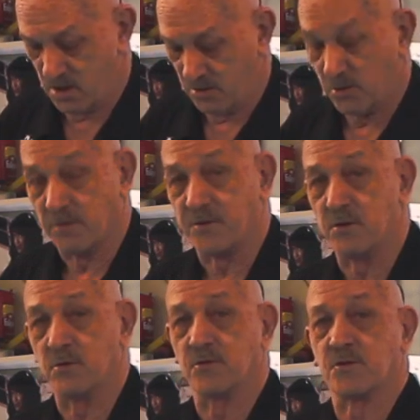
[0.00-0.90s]
So if you
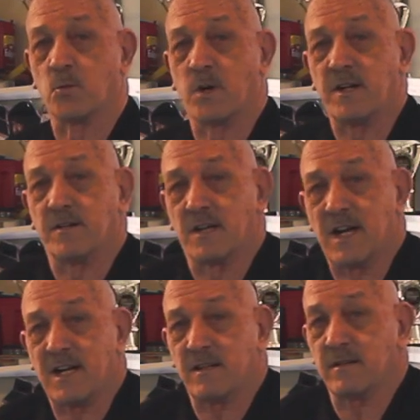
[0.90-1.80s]
use the way that
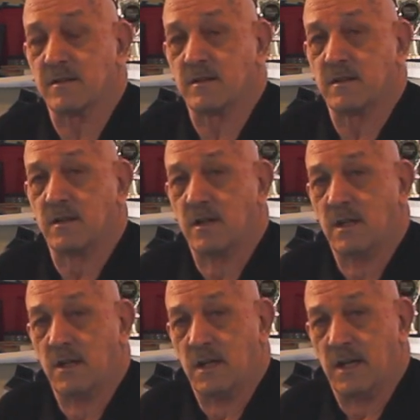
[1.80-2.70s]
I
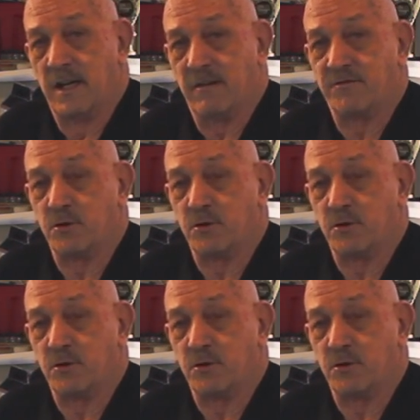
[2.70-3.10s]
have